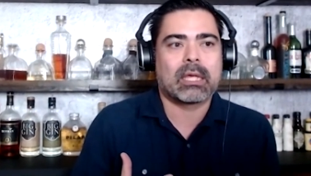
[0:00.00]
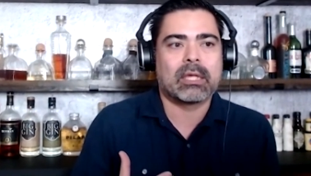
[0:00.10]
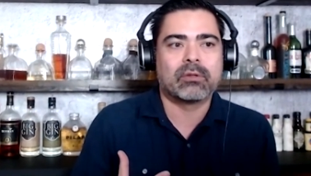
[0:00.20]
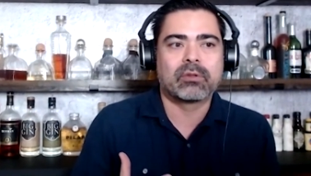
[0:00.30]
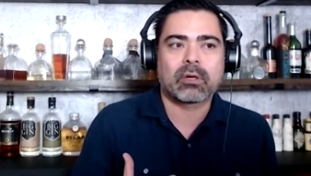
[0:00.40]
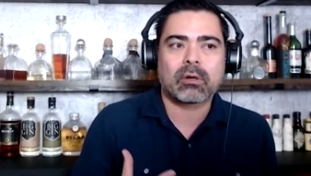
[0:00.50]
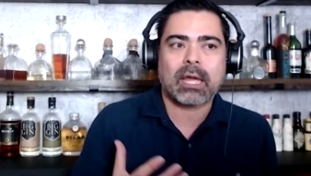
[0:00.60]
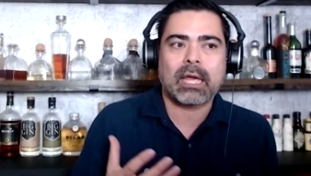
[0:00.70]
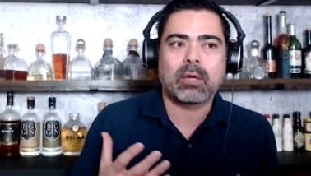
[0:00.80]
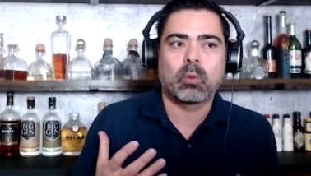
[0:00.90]
is there
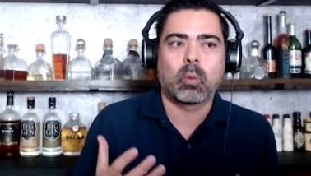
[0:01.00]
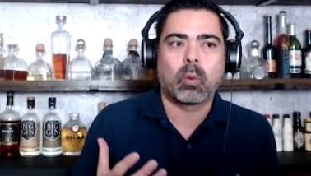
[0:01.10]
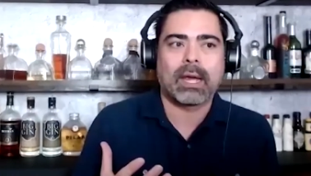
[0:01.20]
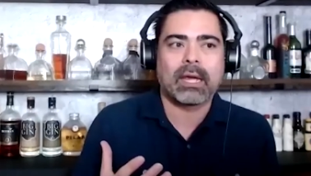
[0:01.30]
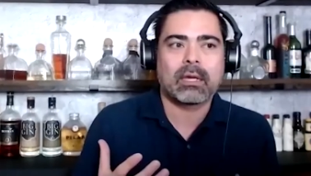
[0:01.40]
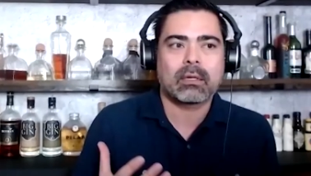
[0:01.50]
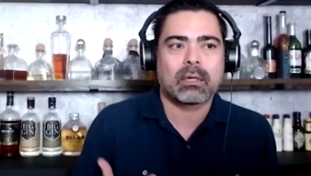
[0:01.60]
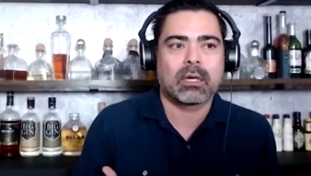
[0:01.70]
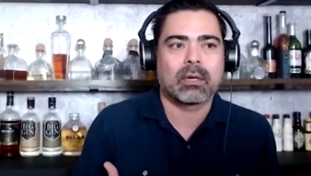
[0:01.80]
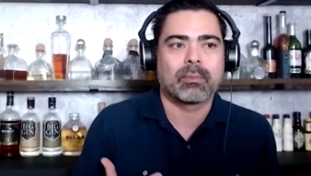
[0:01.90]
a way
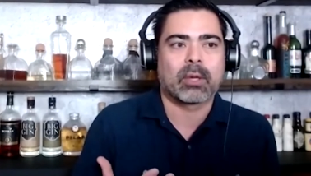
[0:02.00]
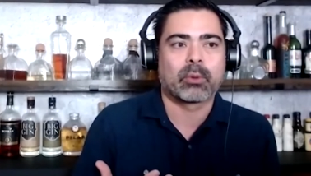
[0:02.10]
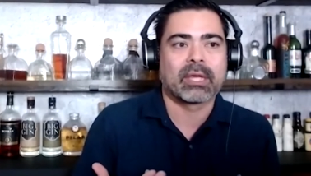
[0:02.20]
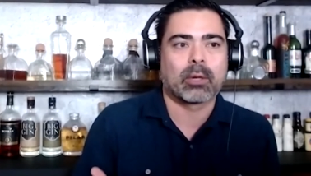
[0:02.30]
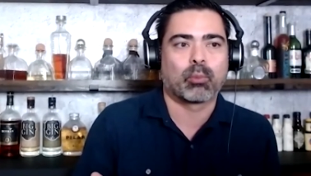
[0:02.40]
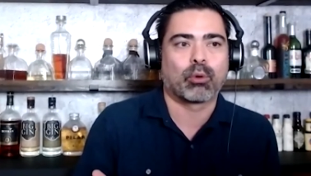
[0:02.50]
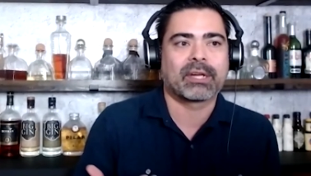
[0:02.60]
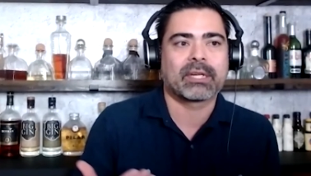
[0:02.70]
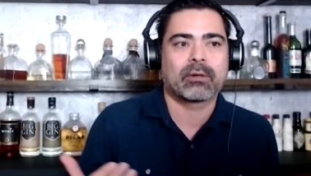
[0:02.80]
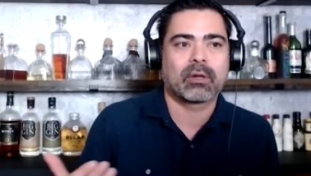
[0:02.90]
um, that we can get a
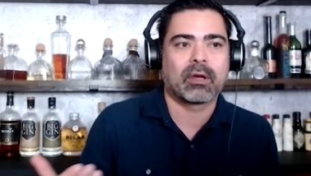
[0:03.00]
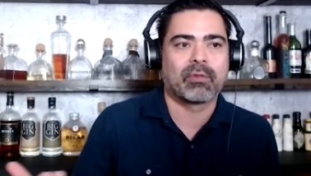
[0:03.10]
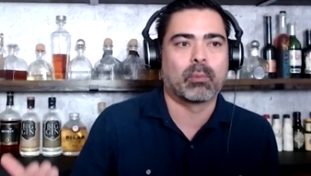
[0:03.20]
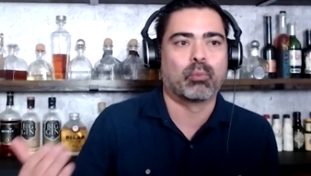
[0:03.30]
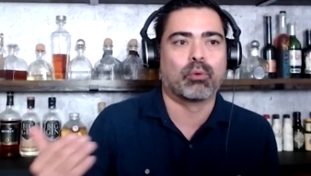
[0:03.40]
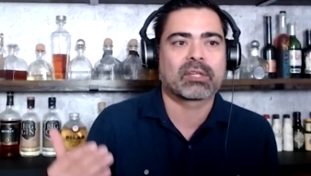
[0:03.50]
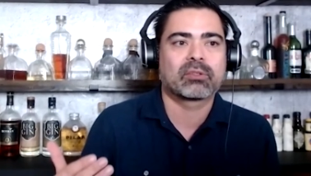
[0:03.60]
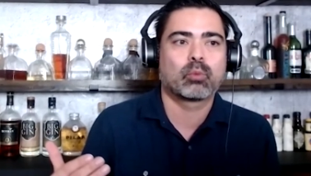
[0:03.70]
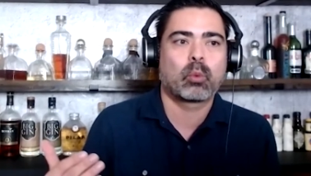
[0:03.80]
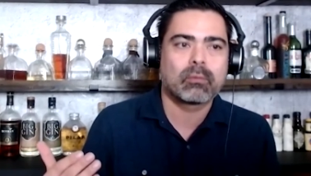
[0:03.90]
breakdown of the Brix
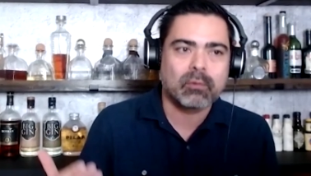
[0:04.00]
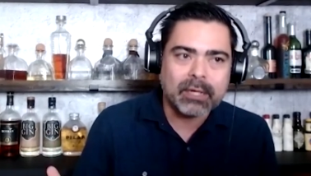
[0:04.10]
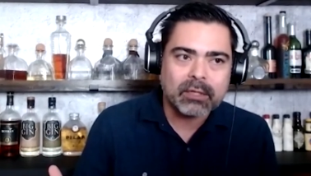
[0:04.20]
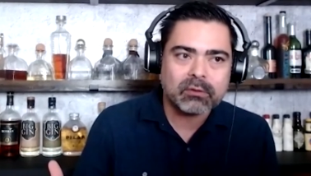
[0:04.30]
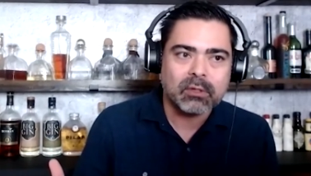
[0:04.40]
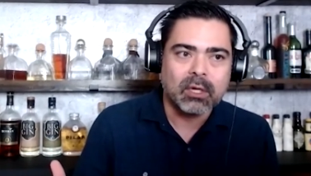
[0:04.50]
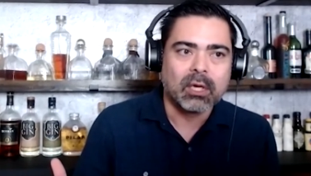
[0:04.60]
readings